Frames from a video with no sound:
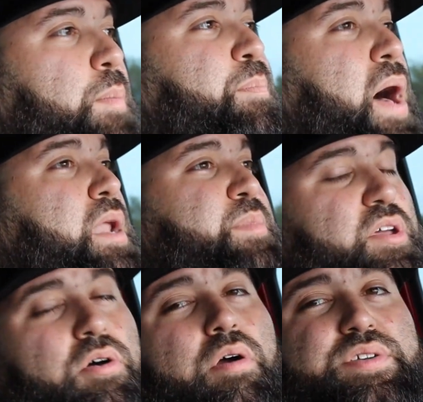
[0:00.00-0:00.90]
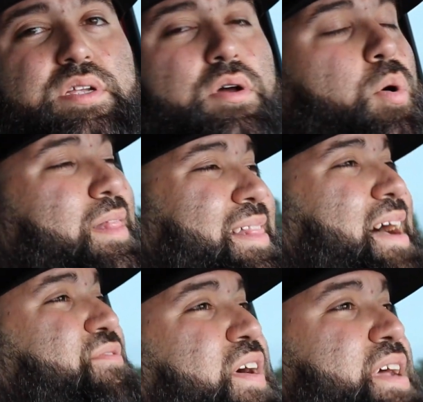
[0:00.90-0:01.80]
The bottom of the car is going to go a
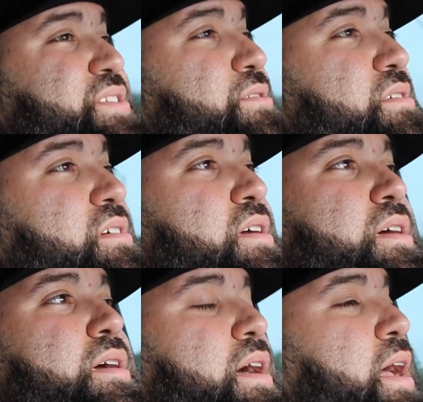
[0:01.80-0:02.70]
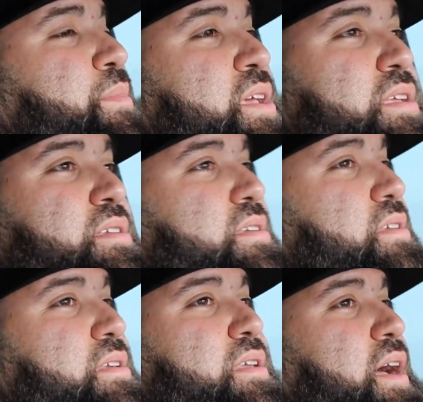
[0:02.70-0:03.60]
lot faster. I mean,
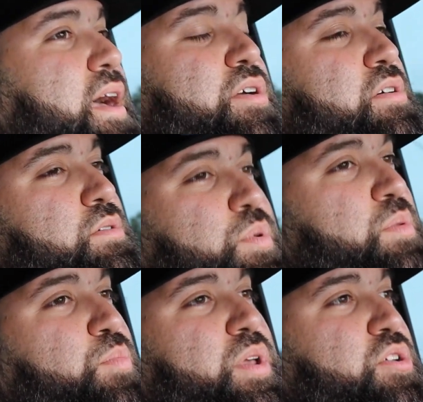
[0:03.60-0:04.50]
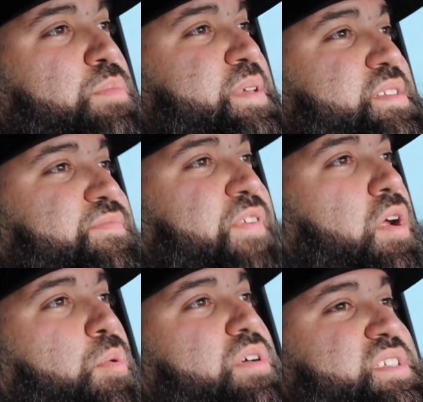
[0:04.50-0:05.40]
I don't know. We could be
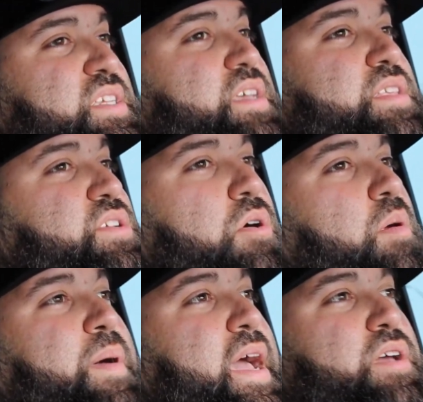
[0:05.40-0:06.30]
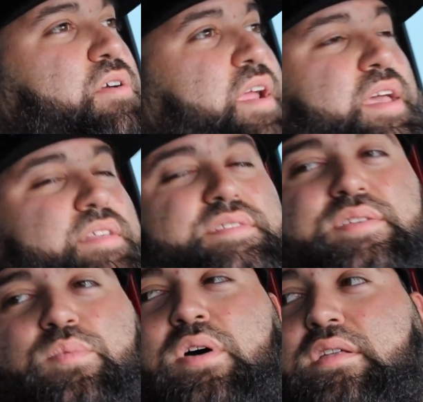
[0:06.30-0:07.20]
very well seeing this car back in our
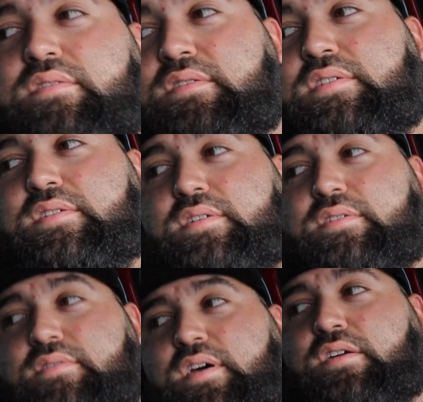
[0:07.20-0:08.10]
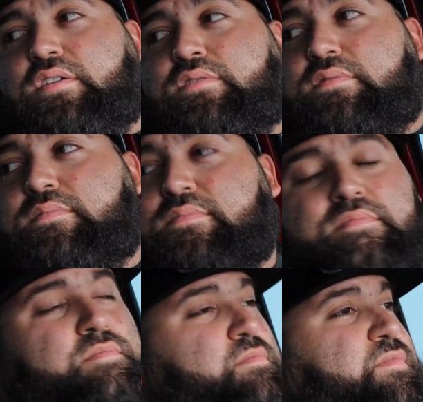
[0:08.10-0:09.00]
hands in what? I don't know,
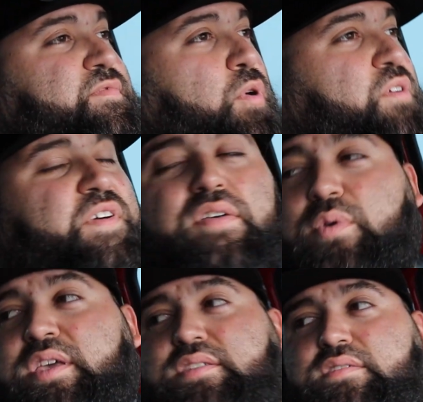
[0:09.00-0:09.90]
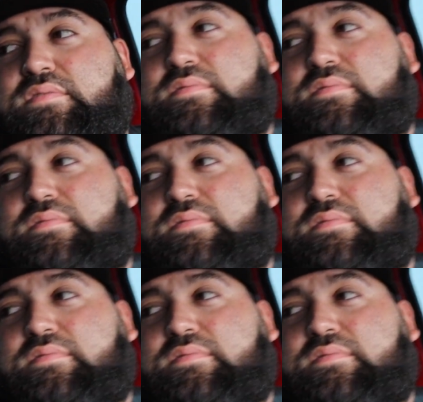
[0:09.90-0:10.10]
4 or 5 weeks,